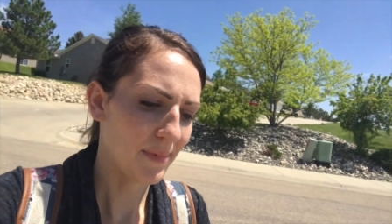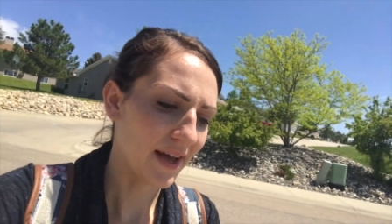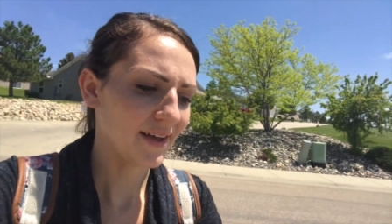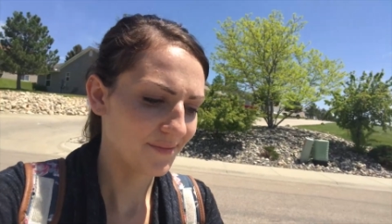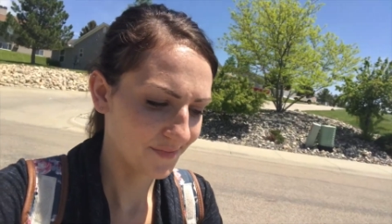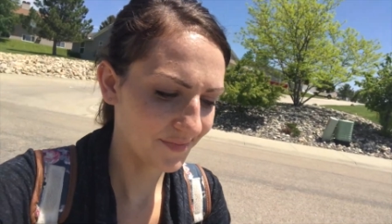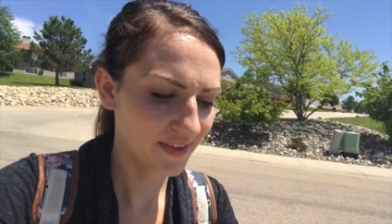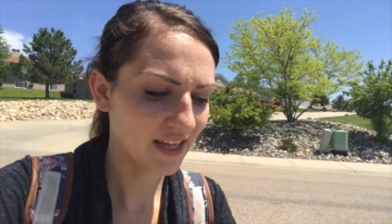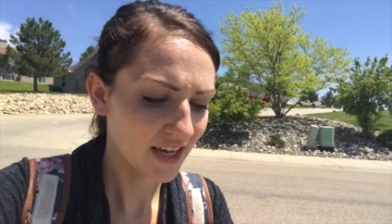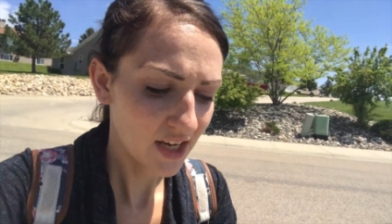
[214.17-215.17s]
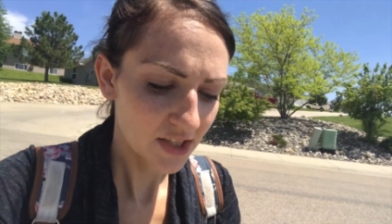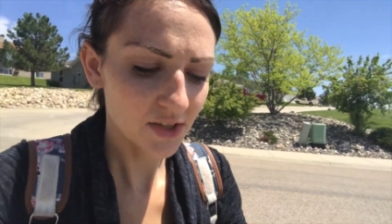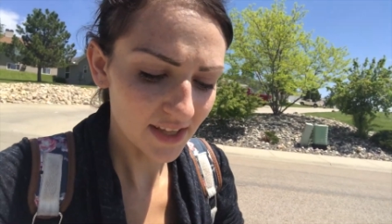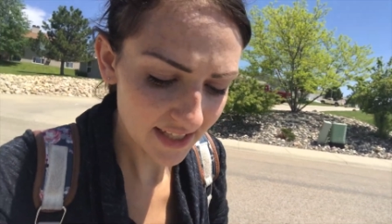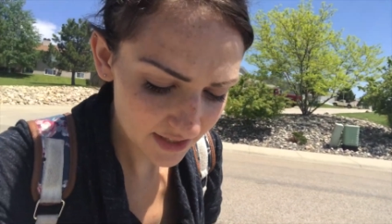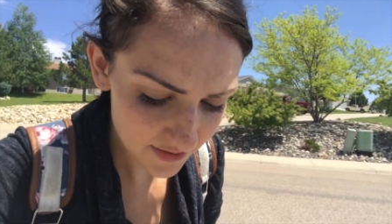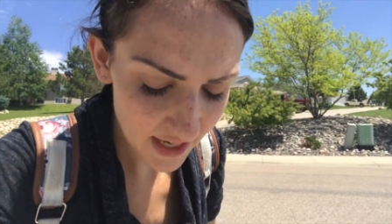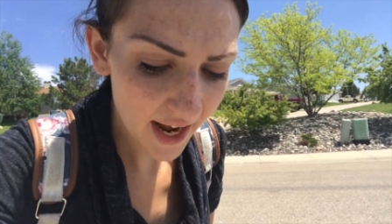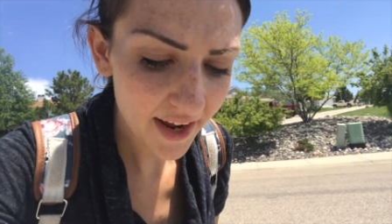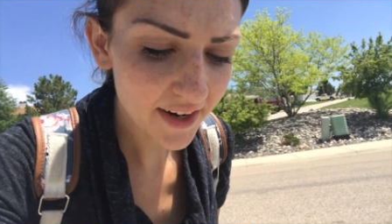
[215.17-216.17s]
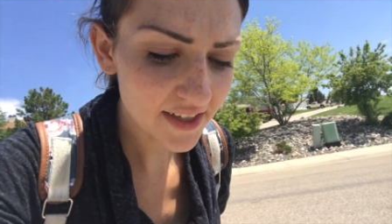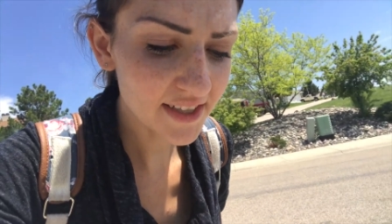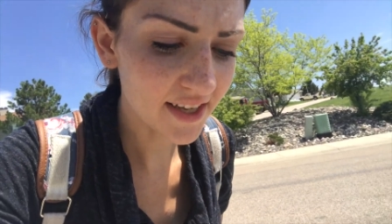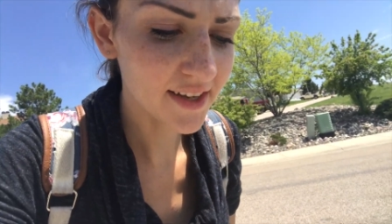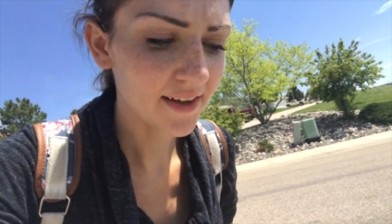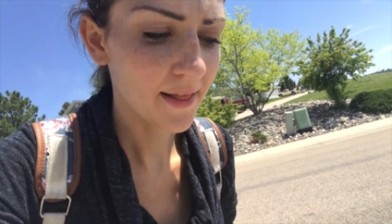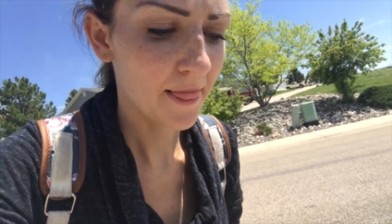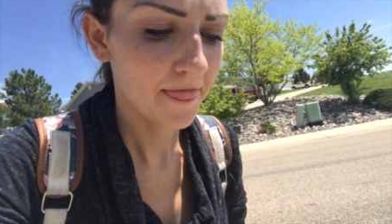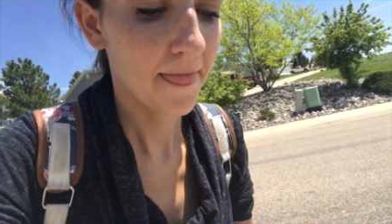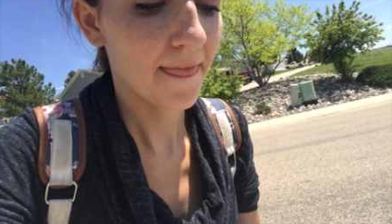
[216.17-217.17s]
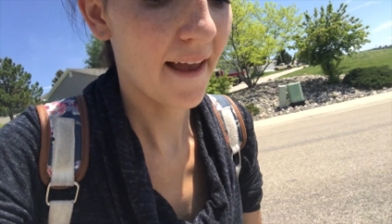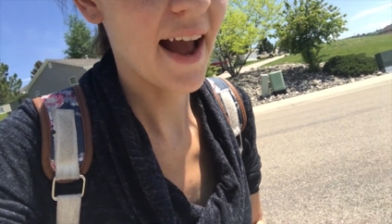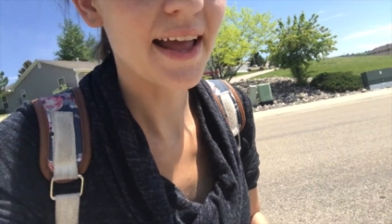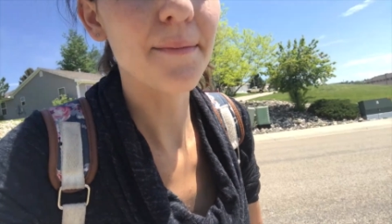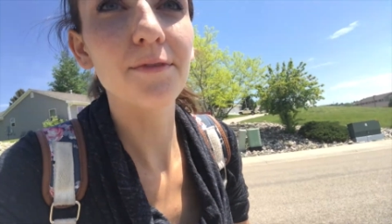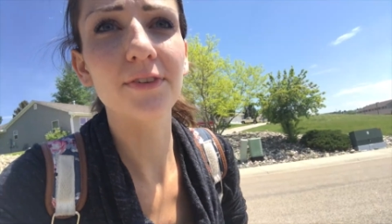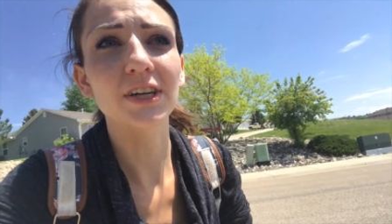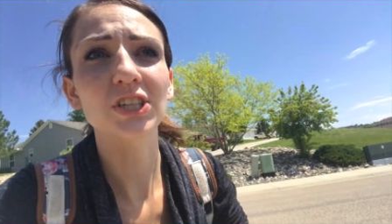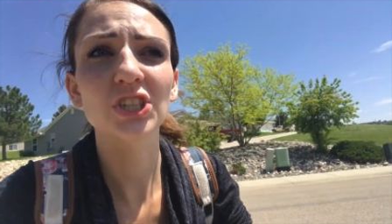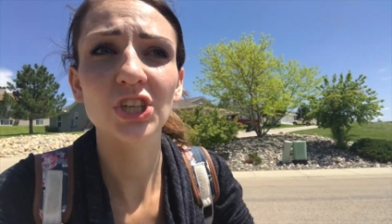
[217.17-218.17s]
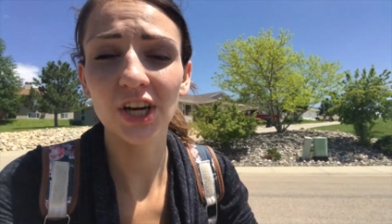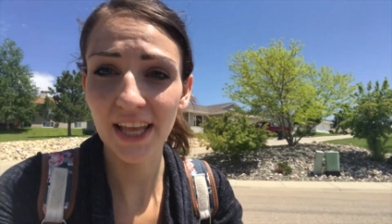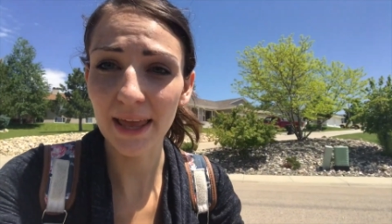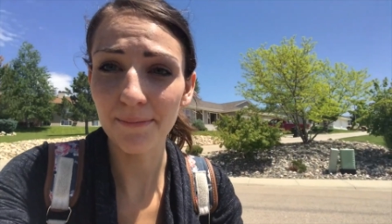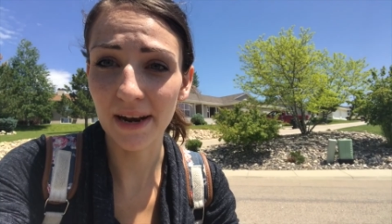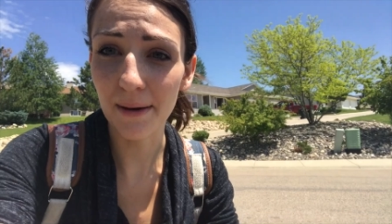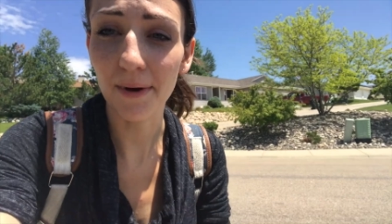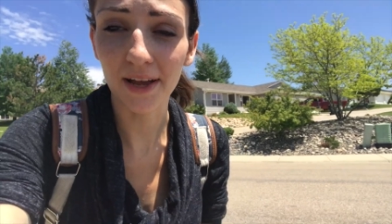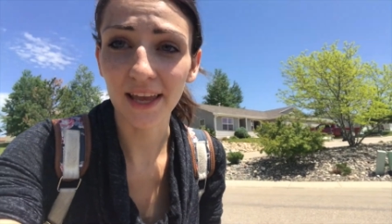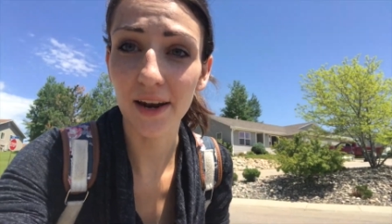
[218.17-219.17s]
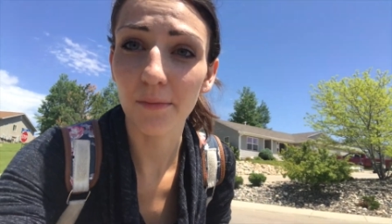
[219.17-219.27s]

But, so these new tires, I am for sure keeping up on getting